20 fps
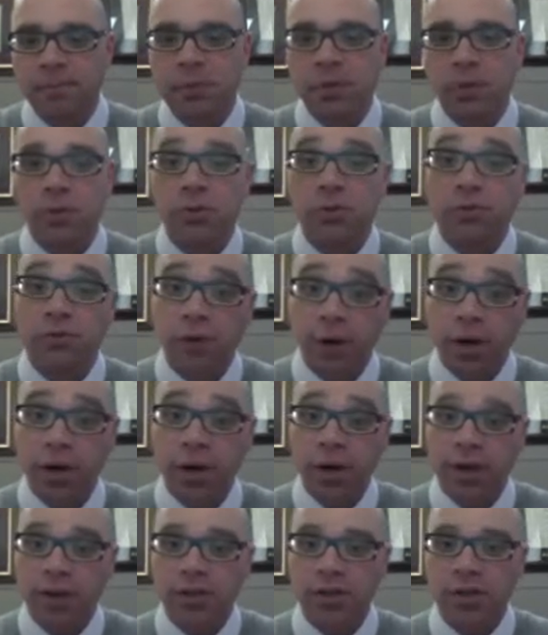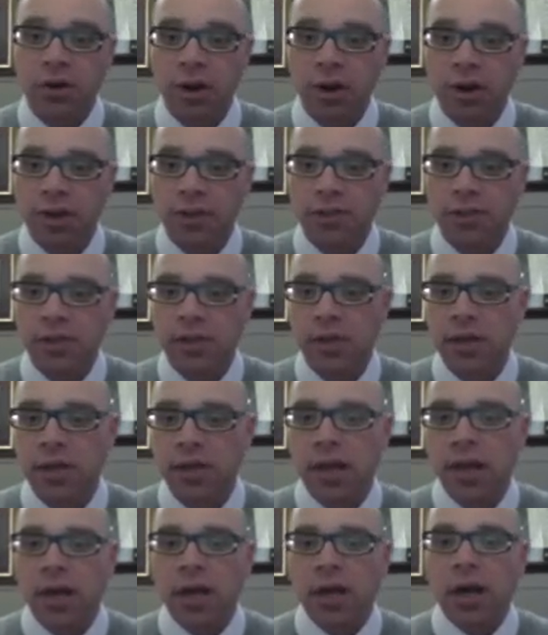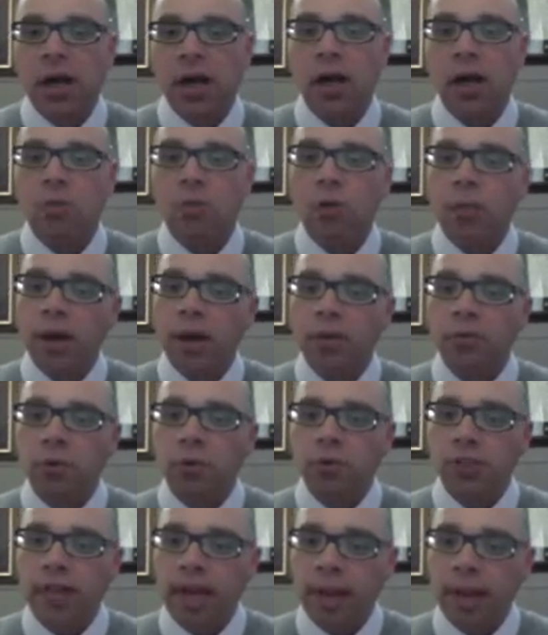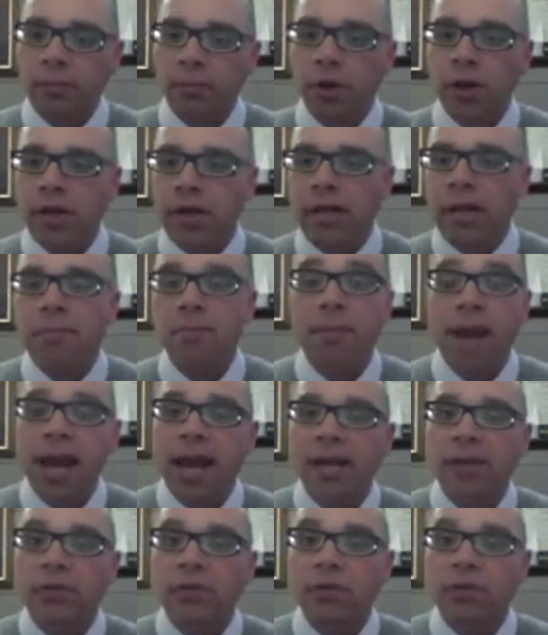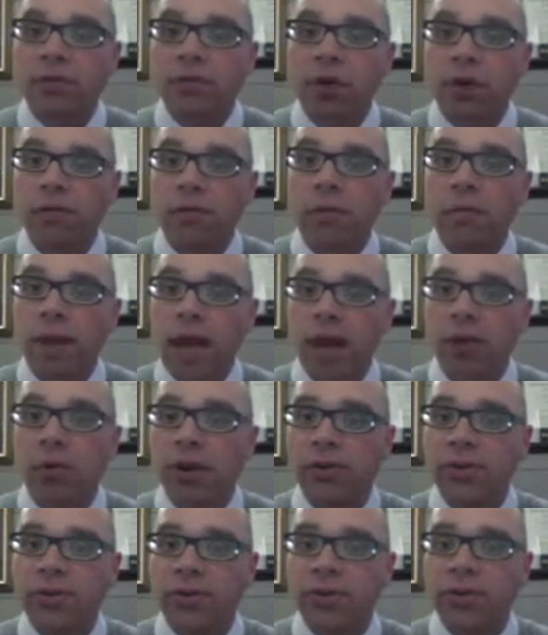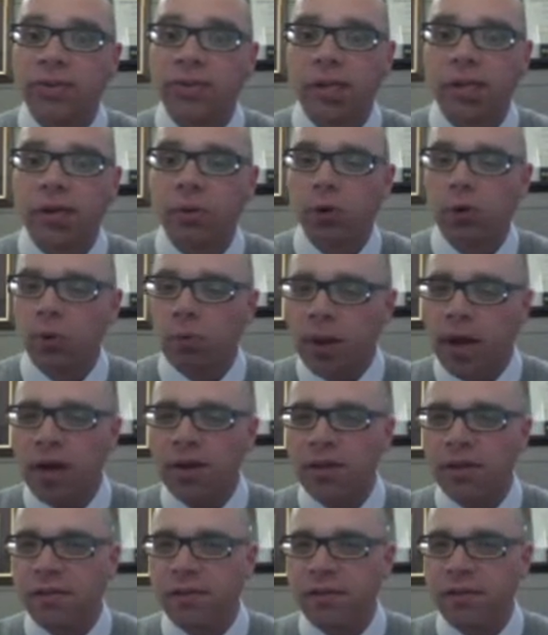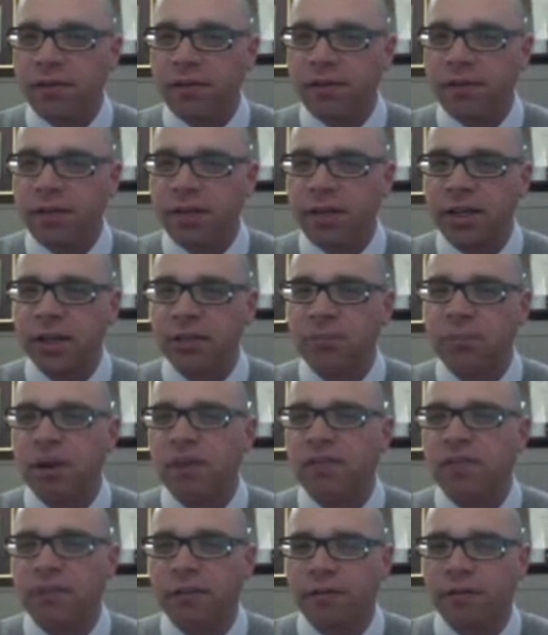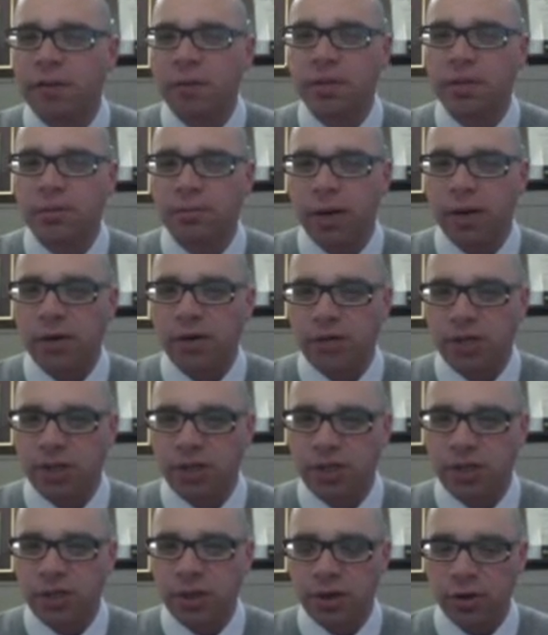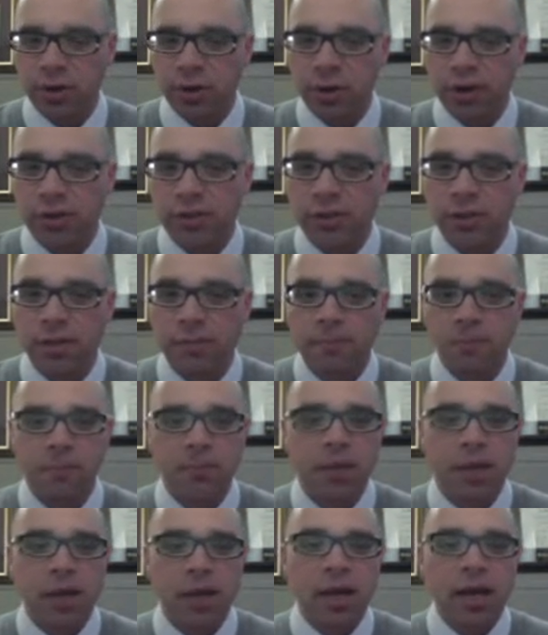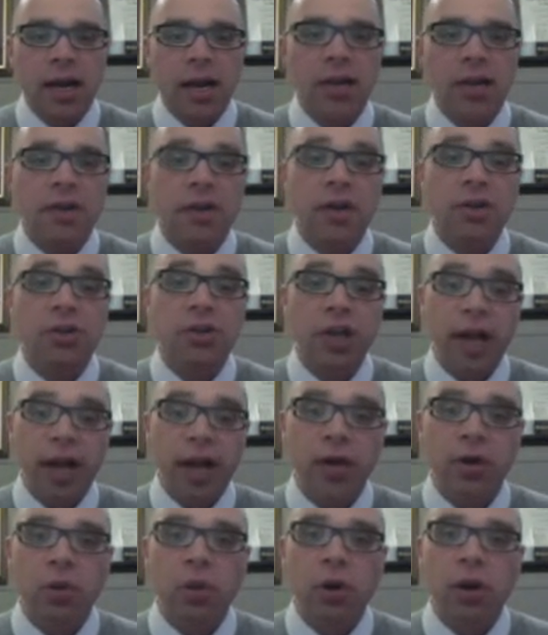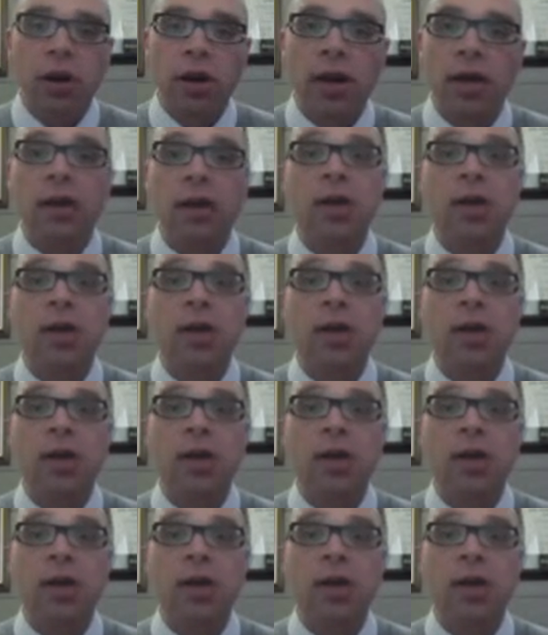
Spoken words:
so it's very nice in August. We're temperate in May, so if you have a May residency, we're about in the 50s, mid-50s, about 60 degrees. And then in January,